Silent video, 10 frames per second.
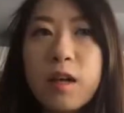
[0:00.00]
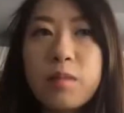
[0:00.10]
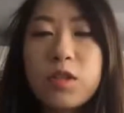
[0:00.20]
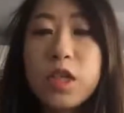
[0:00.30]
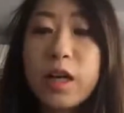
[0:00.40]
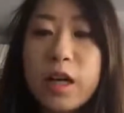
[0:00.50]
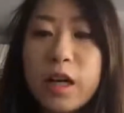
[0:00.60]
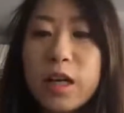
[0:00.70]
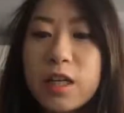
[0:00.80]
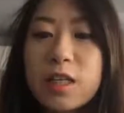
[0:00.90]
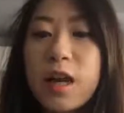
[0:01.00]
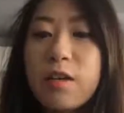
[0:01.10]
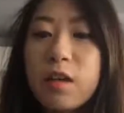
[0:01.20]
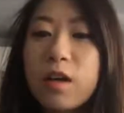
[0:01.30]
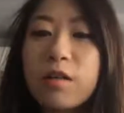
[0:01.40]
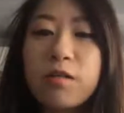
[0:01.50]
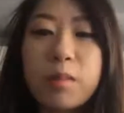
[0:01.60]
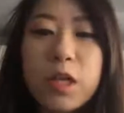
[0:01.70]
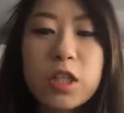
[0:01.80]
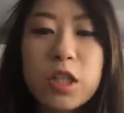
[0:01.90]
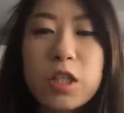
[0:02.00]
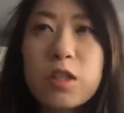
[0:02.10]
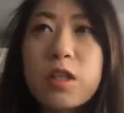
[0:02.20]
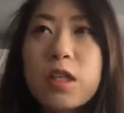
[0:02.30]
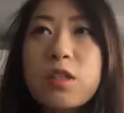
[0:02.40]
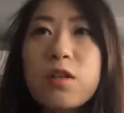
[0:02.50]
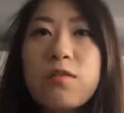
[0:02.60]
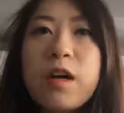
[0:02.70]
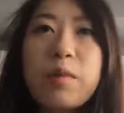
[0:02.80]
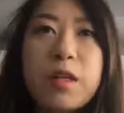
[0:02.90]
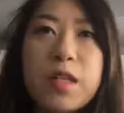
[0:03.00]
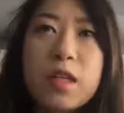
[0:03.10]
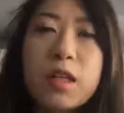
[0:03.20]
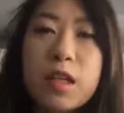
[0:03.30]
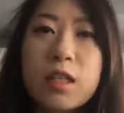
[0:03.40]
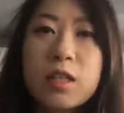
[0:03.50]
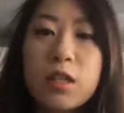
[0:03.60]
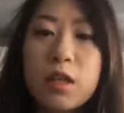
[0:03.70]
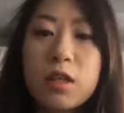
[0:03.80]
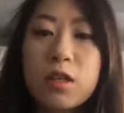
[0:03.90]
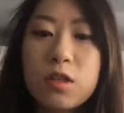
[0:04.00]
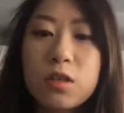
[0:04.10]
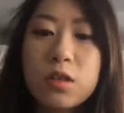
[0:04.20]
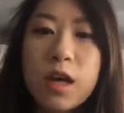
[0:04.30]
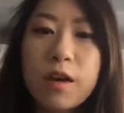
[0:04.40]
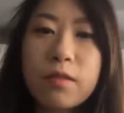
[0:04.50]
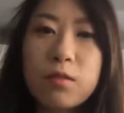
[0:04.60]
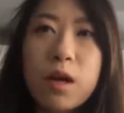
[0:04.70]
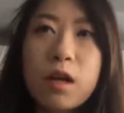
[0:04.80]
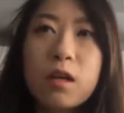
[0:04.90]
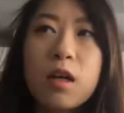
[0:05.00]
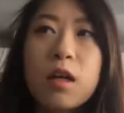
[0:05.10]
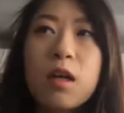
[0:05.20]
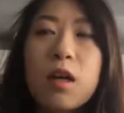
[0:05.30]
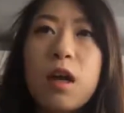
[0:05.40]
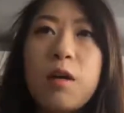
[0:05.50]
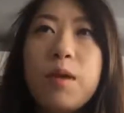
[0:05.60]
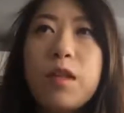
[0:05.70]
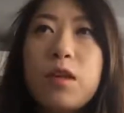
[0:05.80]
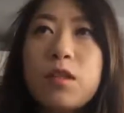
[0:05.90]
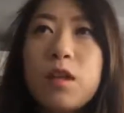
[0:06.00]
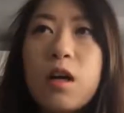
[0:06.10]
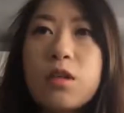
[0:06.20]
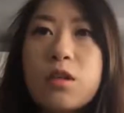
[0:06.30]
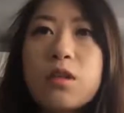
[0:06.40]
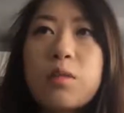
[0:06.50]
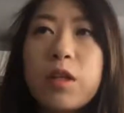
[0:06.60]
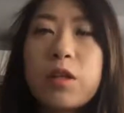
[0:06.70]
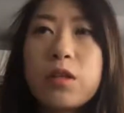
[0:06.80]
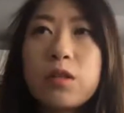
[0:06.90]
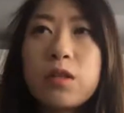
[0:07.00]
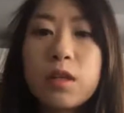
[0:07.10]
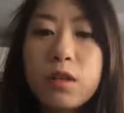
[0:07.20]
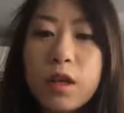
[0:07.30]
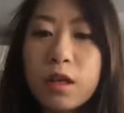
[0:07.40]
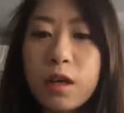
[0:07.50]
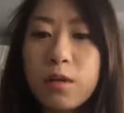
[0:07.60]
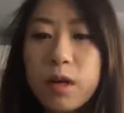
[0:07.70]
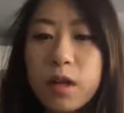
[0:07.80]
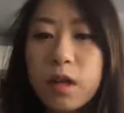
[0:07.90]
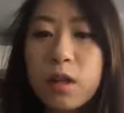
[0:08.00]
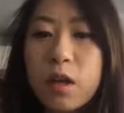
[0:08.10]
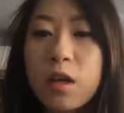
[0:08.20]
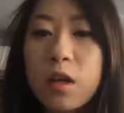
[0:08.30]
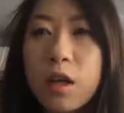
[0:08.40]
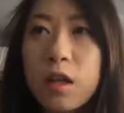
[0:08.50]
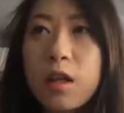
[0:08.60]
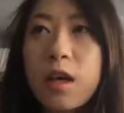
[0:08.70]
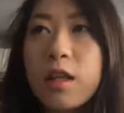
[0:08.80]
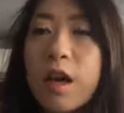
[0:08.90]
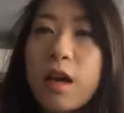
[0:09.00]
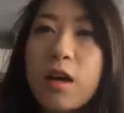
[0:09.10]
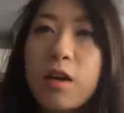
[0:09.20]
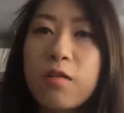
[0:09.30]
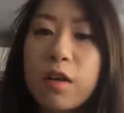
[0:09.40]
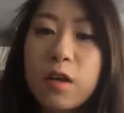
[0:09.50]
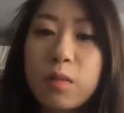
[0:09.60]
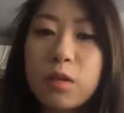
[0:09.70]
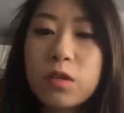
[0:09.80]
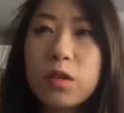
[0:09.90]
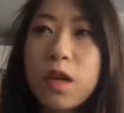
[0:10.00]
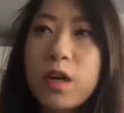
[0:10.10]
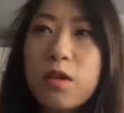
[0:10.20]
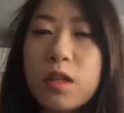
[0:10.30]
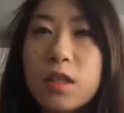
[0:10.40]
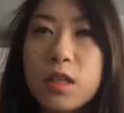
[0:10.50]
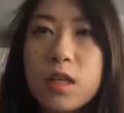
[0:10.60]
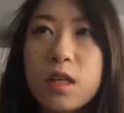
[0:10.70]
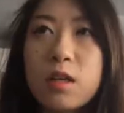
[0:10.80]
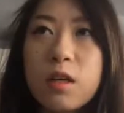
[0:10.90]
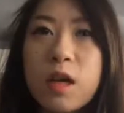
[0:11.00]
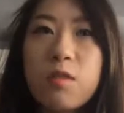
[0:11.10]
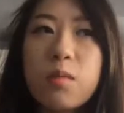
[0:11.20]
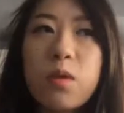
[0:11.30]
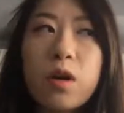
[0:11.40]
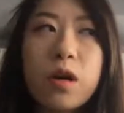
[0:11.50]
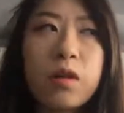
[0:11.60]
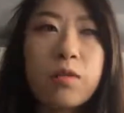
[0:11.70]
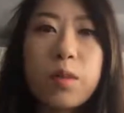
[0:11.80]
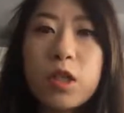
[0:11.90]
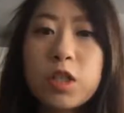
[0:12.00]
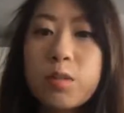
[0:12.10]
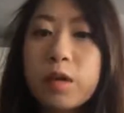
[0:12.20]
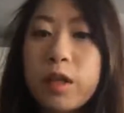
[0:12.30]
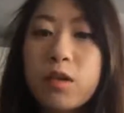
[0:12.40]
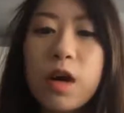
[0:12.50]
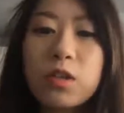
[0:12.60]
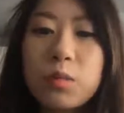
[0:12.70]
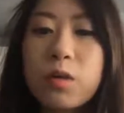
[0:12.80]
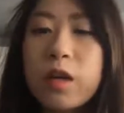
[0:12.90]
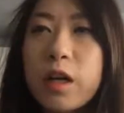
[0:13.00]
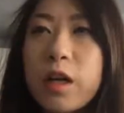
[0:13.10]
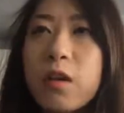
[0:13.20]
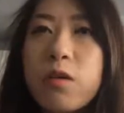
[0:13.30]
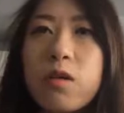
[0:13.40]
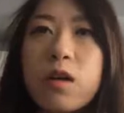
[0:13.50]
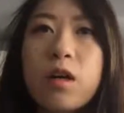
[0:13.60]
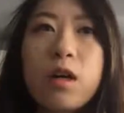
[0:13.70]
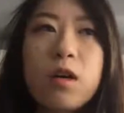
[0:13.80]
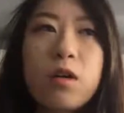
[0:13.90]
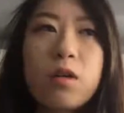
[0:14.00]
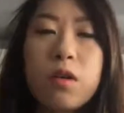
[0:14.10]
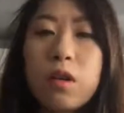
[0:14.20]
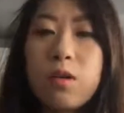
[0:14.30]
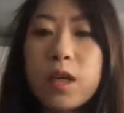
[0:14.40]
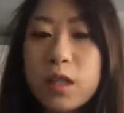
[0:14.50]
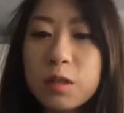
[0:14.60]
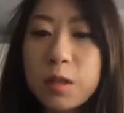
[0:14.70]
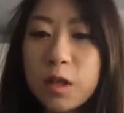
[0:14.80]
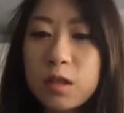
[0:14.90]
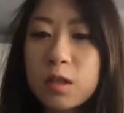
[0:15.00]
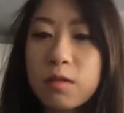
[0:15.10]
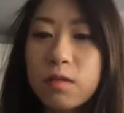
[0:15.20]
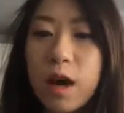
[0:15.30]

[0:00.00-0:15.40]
um, generic. It doesn't have a lot of information into it. So Firebase Analytics is a good tool to have as well. Um, and there's also some other tools out there that we can uh, that that are available so that you can see kind of more information about like crash reporting or or the UX experience of the